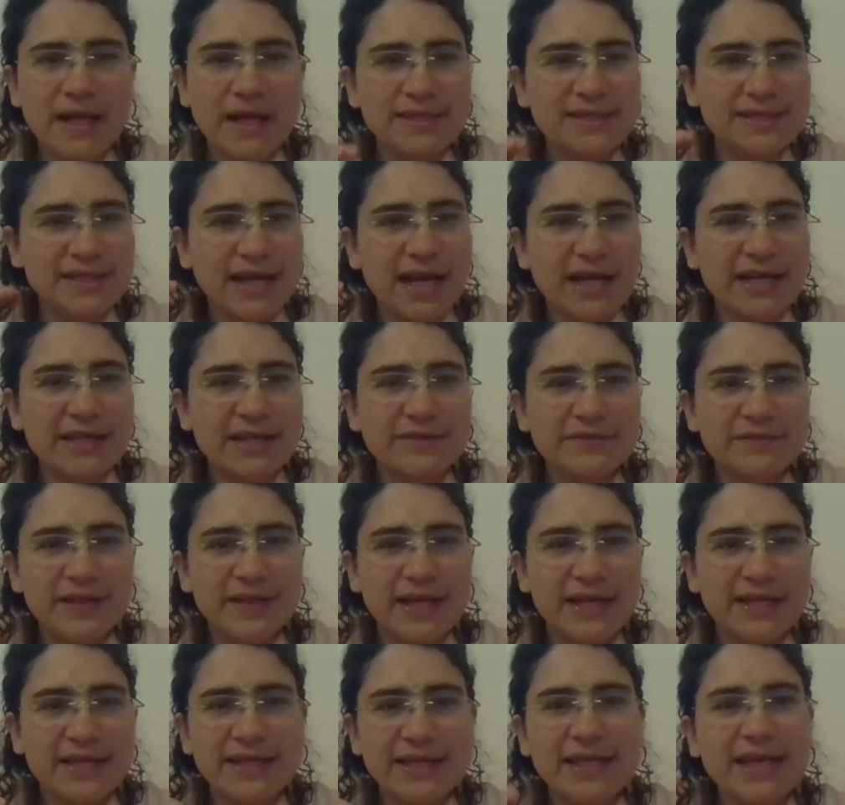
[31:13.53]
That's kind
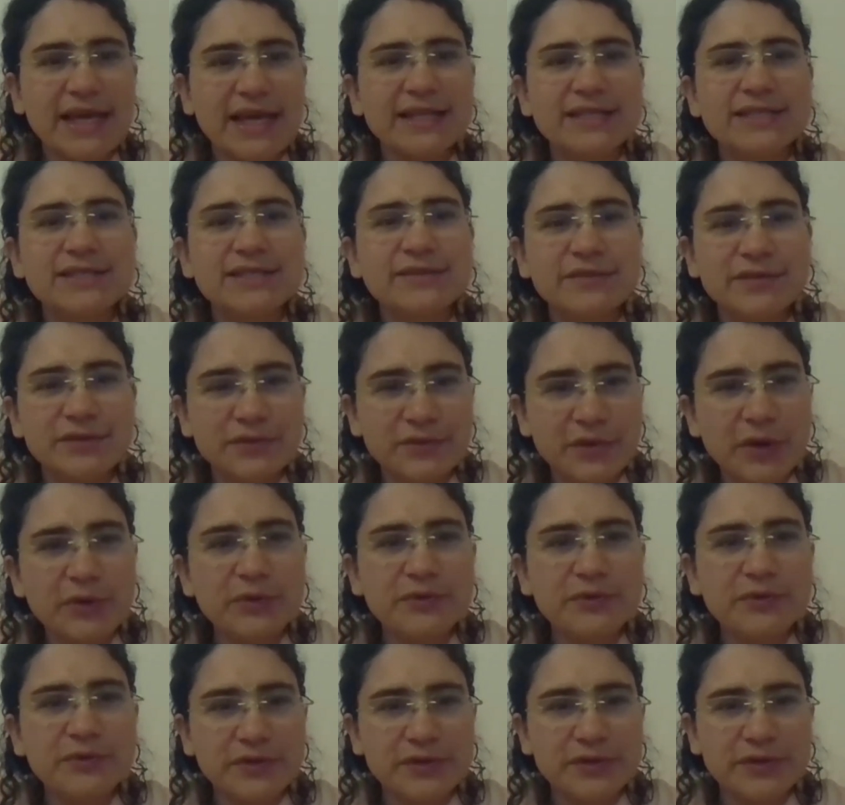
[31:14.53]
of like the end of the
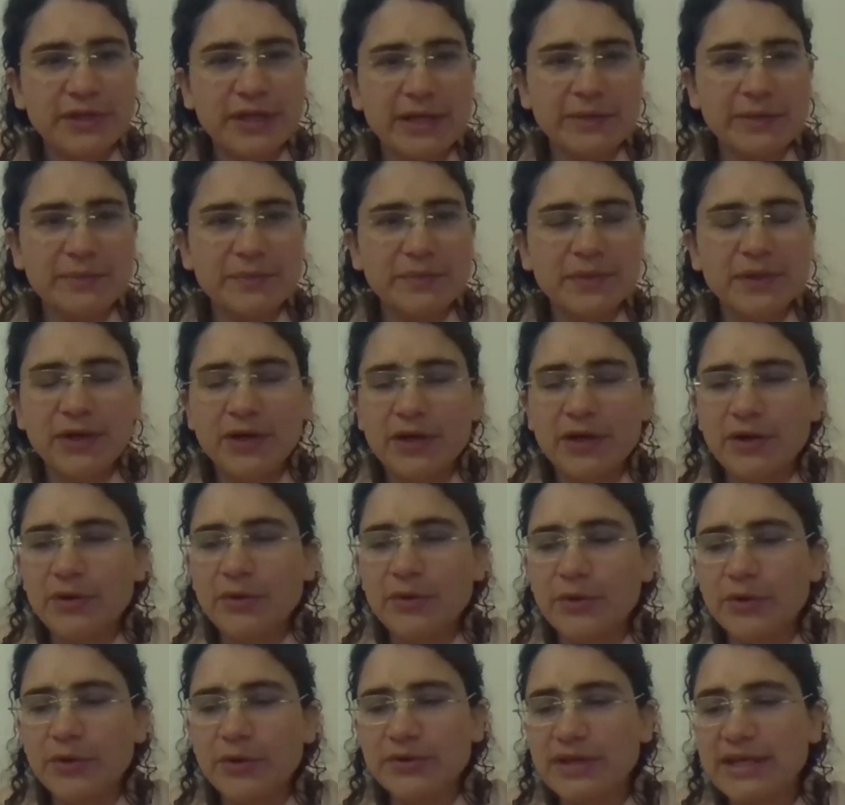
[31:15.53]
road for them,
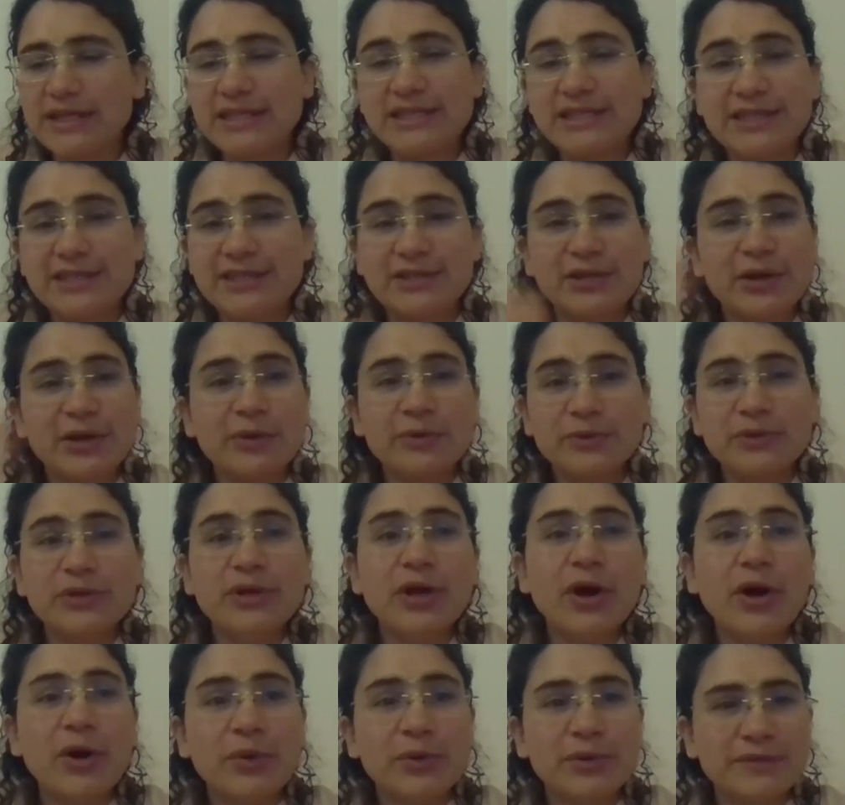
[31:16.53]
or they just don't
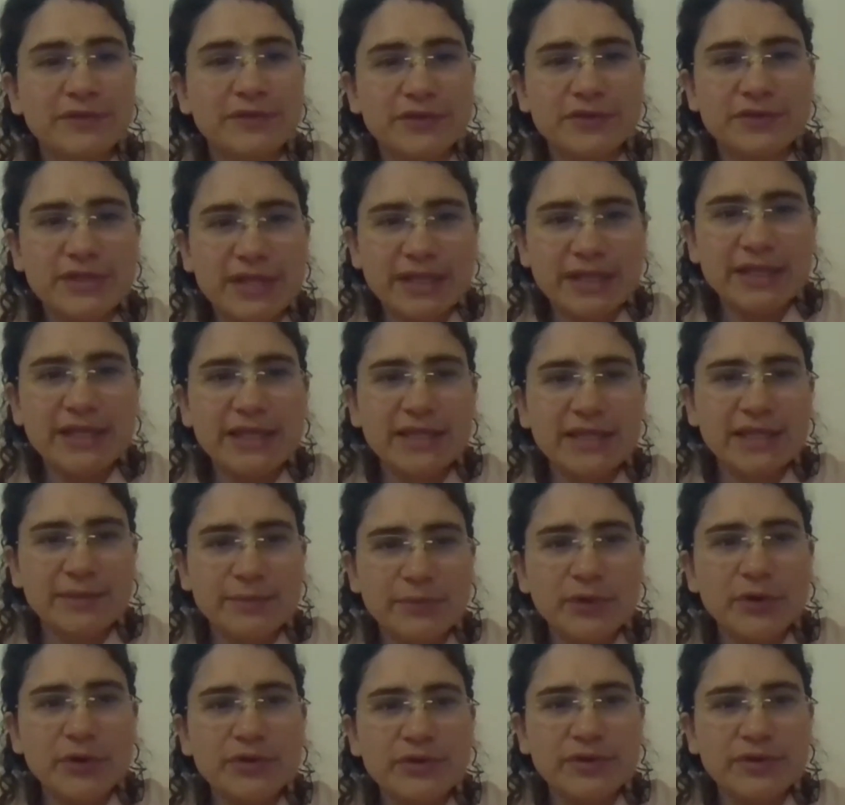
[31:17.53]
know if there's
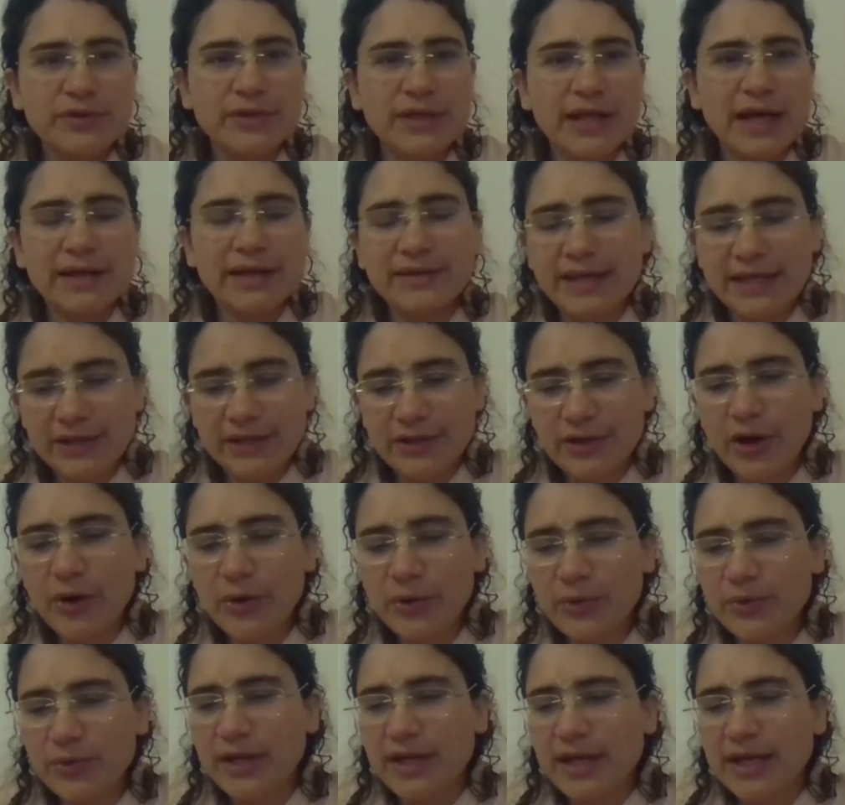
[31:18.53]
anything more than that. They
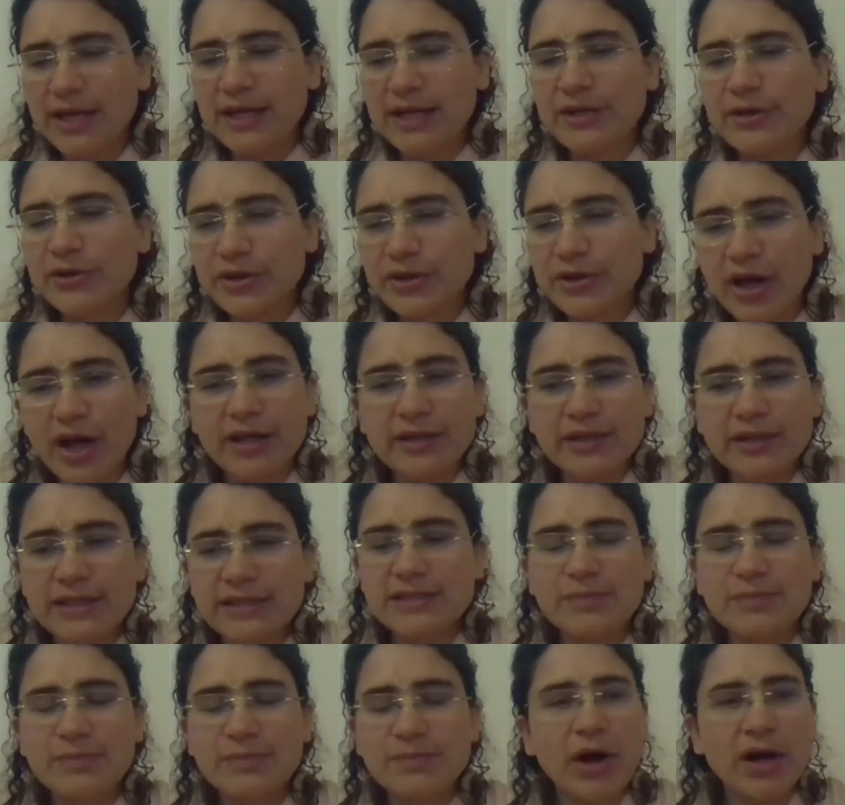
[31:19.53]
know you're not
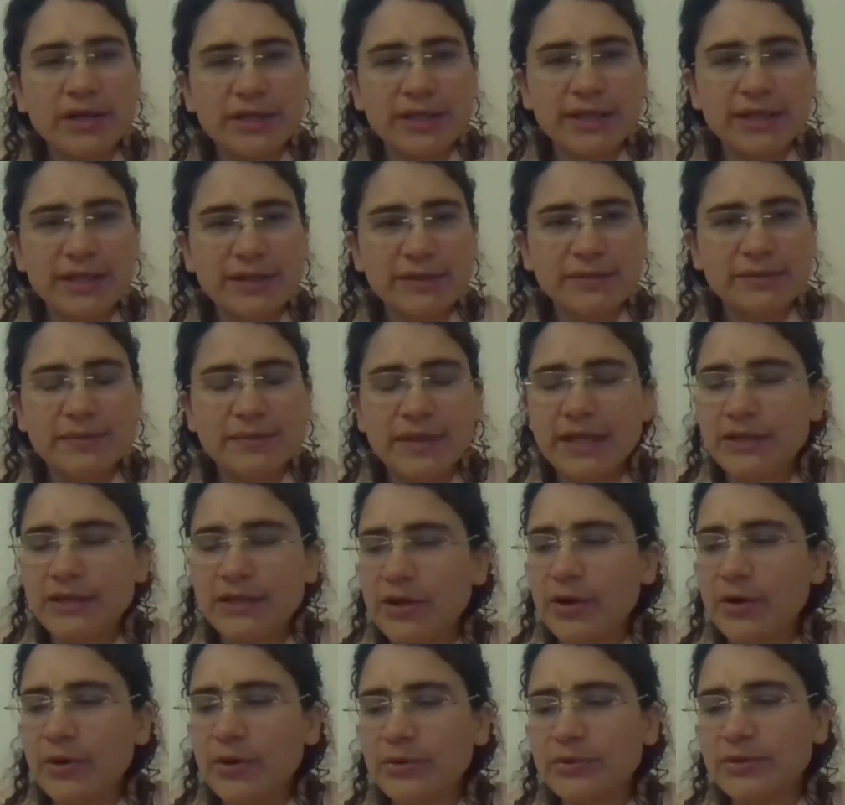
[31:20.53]
this body. They
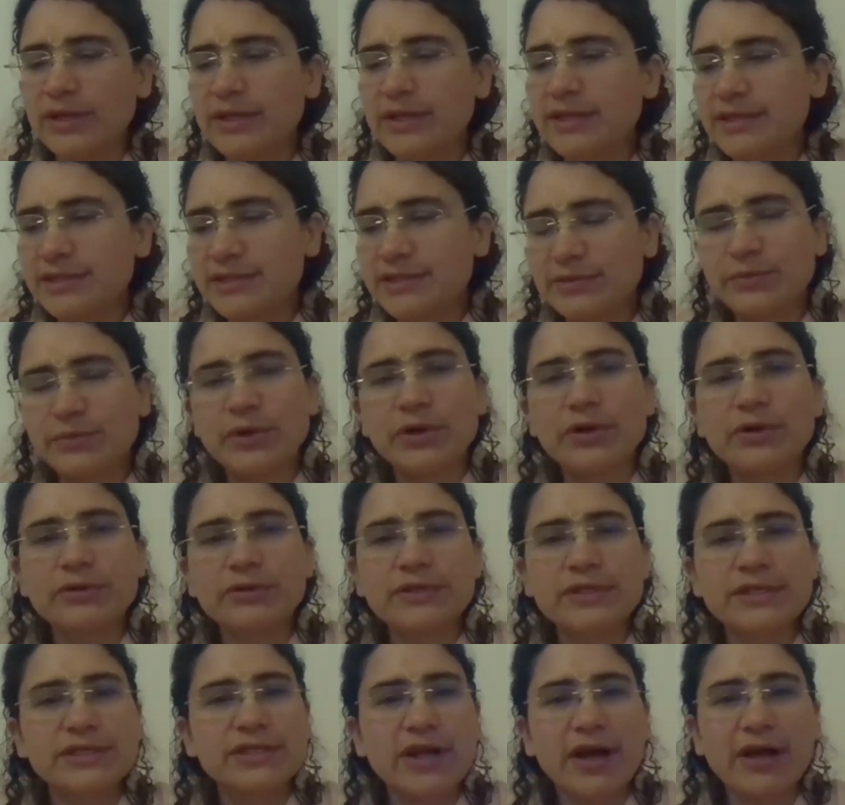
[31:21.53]
know that this
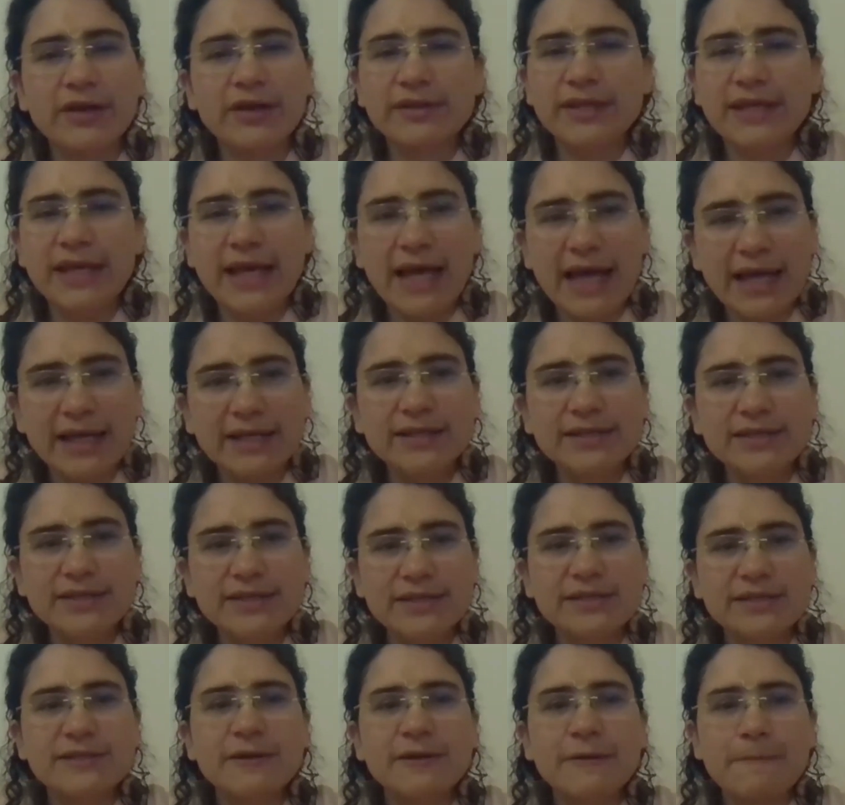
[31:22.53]
world is not the end.